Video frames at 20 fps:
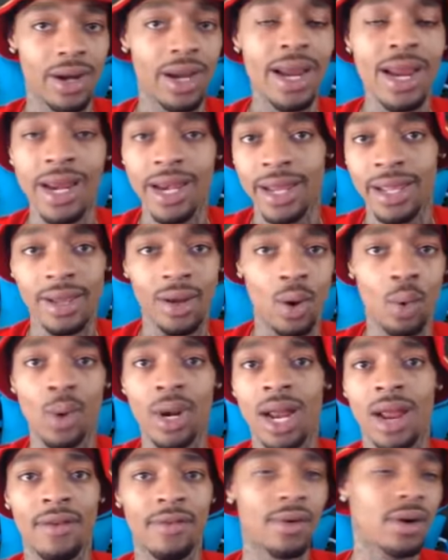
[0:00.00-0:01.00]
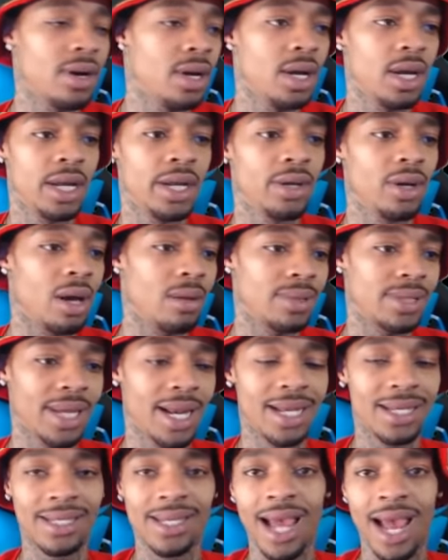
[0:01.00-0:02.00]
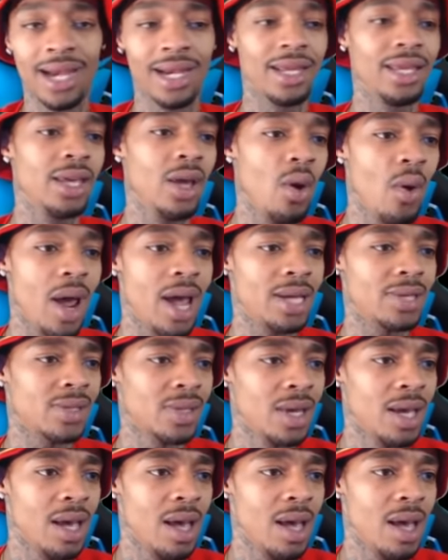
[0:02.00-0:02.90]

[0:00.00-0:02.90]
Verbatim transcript: eating or whatever. You know, I'm saying that's not in the U.S.